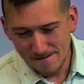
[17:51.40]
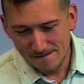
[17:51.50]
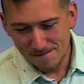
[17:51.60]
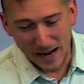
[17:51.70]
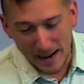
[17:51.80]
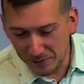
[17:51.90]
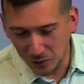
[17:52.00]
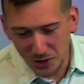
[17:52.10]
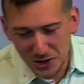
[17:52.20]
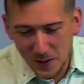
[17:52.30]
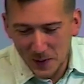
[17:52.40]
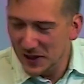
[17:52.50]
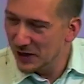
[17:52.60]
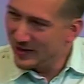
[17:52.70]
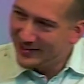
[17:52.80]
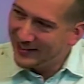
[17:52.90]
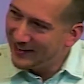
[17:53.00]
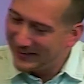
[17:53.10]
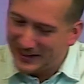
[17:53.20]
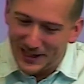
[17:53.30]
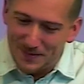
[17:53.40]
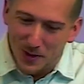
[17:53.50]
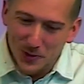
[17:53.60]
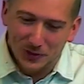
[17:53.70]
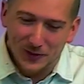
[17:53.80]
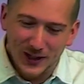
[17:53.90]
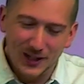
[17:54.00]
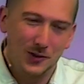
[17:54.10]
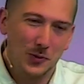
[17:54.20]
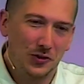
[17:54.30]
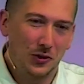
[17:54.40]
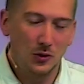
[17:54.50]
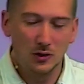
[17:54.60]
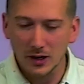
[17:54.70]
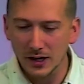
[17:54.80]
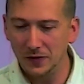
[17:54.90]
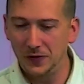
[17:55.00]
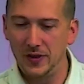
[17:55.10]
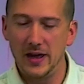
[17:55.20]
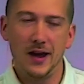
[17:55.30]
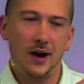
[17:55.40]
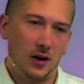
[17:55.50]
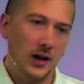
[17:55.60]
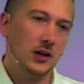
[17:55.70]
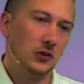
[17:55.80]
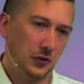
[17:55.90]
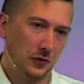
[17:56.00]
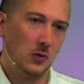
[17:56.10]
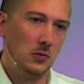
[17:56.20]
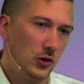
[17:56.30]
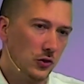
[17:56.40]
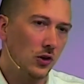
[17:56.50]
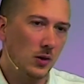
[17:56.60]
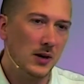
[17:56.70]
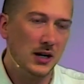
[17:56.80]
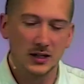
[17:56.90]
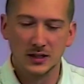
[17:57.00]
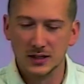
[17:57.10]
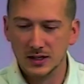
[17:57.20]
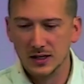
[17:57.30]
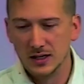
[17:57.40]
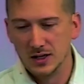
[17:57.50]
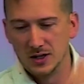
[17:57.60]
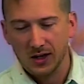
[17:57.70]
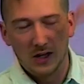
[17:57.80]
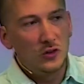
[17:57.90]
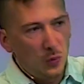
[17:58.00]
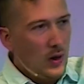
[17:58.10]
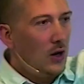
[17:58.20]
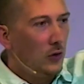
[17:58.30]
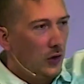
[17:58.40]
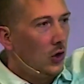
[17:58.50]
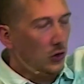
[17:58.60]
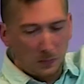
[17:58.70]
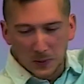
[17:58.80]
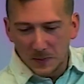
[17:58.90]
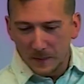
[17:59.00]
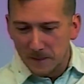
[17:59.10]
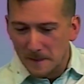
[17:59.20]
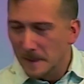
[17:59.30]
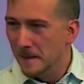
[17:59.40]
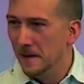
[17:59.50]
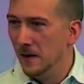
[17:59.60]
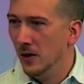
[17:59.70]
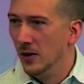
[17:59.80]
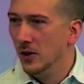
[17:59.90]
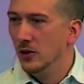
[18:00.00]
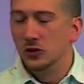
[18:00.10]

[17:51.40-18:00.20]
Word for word: Perhaps what Euodia and Syntyche most needed was to lift their eyes from the drama and dwell on the gospel, to